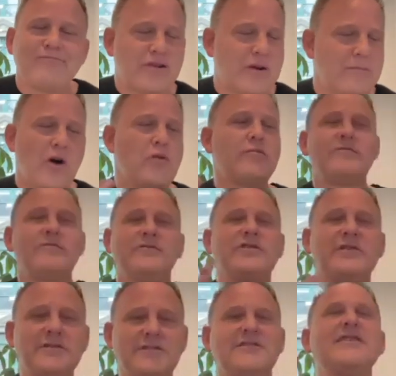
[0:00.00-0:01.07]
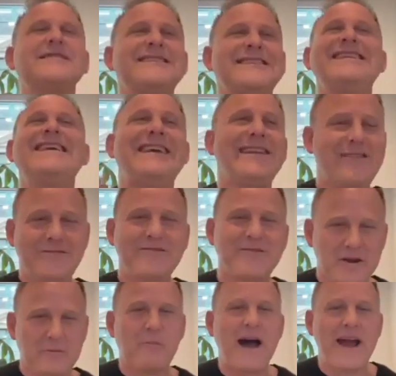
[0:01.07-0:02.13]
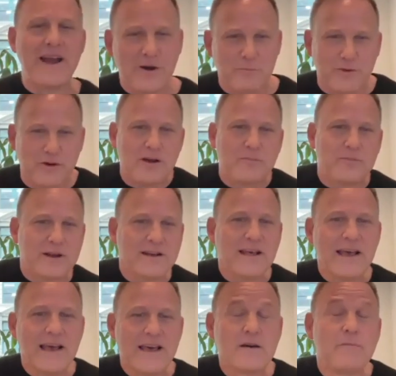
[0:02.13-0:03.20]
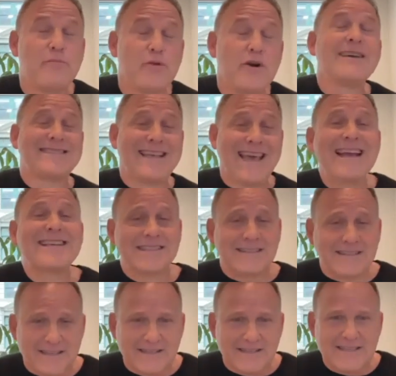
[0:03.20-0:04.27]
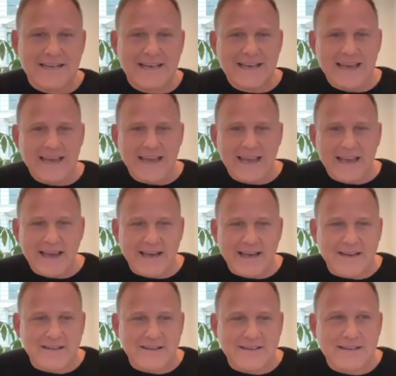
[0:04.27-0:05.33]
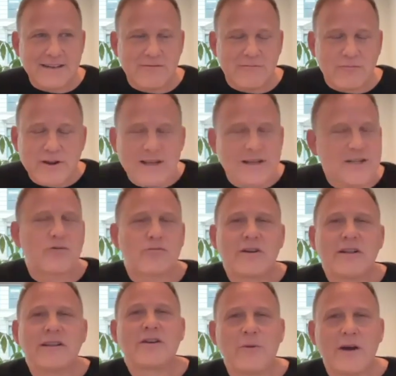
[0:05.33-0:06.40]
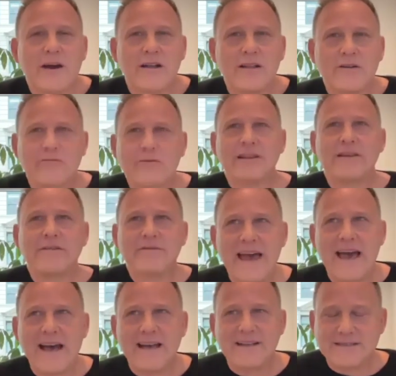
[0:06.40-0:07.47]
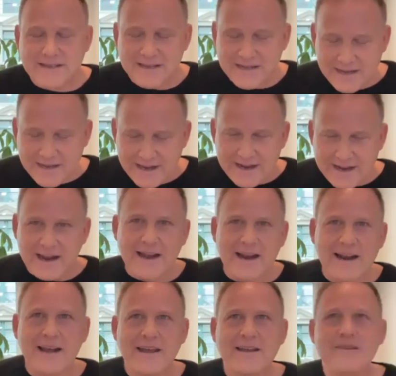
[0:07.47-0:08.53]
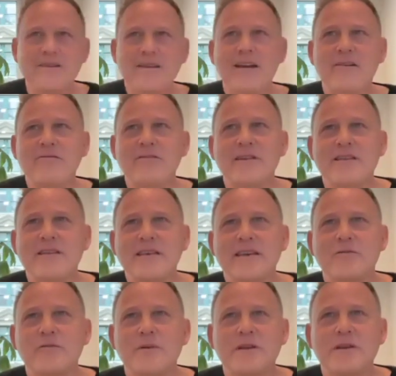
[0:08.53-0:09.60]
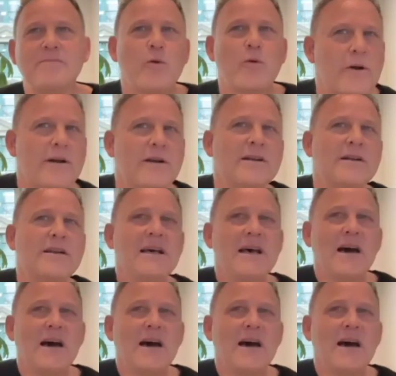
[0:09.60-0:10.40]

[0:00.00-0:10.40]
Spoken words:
promote, she doesn't need you to buy her book, but the book is excellent and it reads really well and really fast. And I really think it would be important